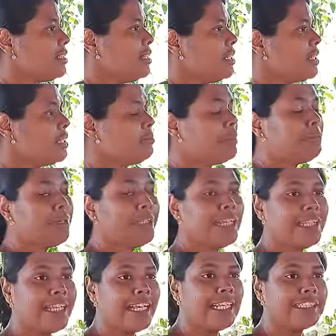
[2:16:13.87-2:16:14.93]
Remember that
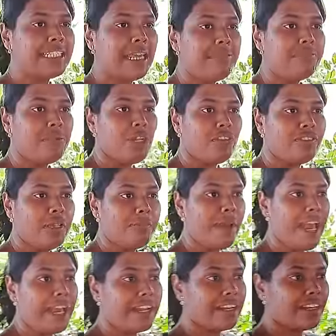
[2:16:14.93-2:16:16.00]
example of the
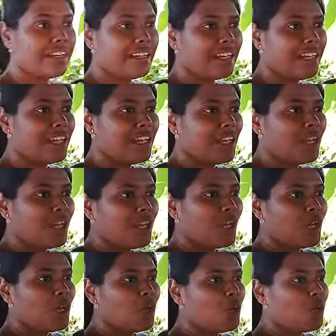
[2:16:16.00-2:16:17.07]
man
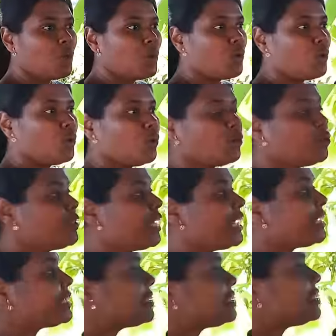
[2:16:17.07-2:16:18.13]
who
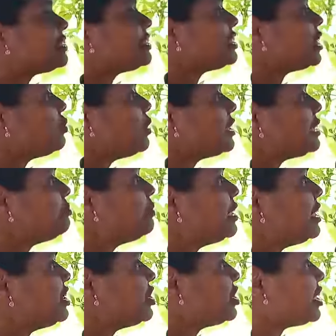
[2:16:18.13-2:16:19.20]
that sister was
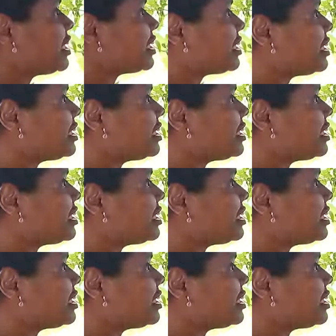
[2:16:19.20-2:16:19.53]
ministering.